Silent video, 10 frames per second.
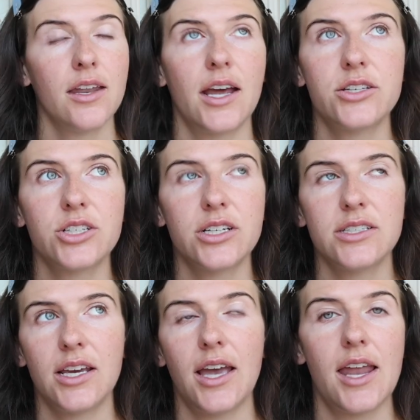Next you're gonna
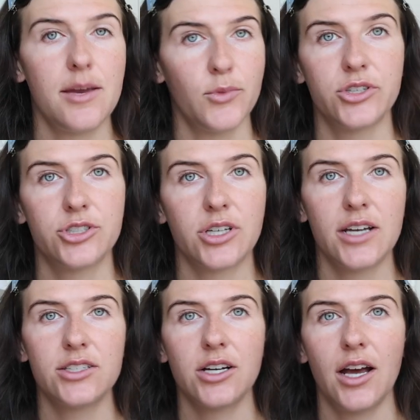take any
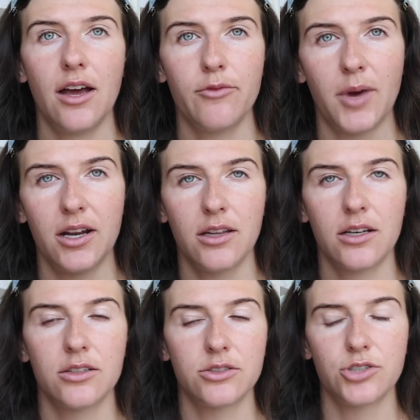moisturizer. I have mine in
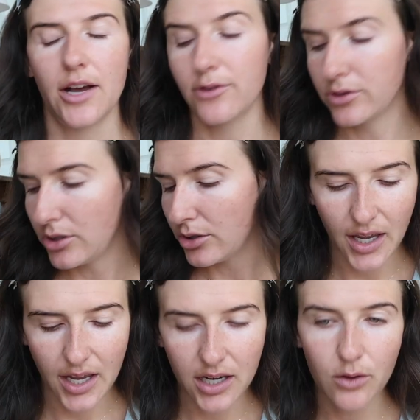like a little travel cube.
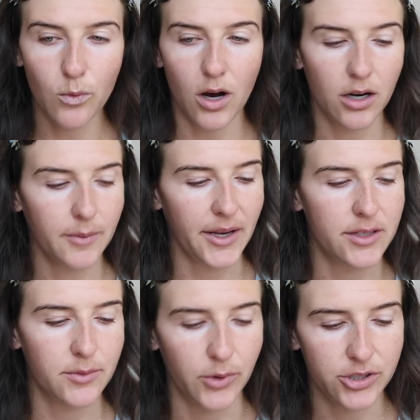Any
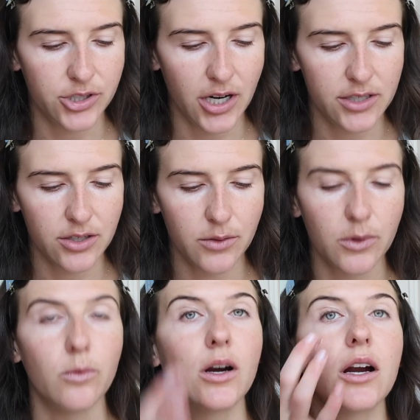water-based moisturizer
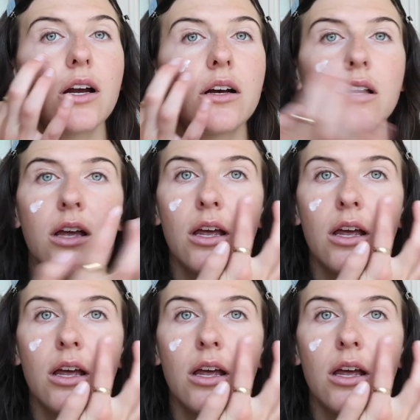will work.